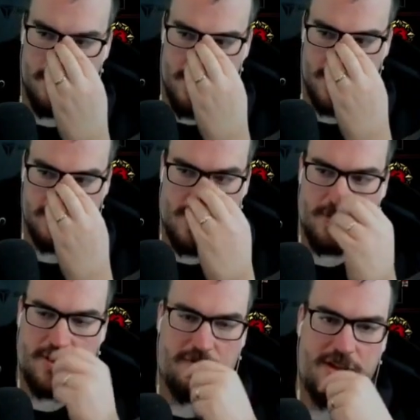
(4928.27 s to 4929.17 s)
Pairs well
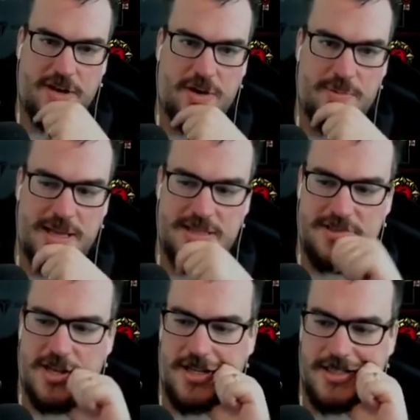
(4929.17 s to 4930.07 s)
with a vinegar-based
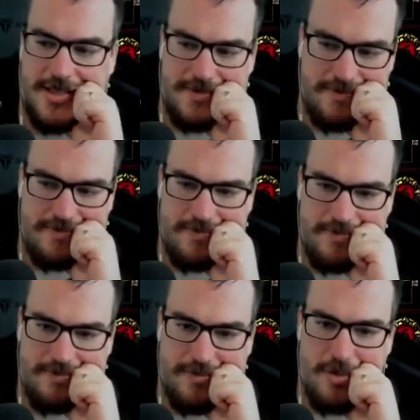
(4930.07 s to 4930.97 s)
sauce.
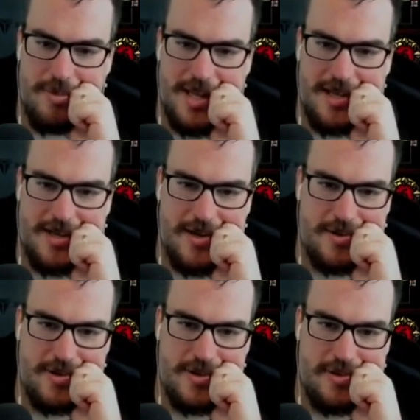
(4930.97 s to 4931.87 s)
Put me in,
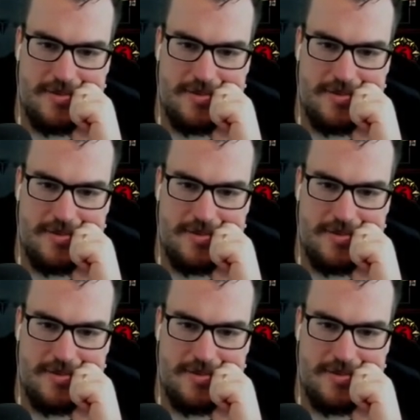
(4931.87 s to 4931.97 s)
coach.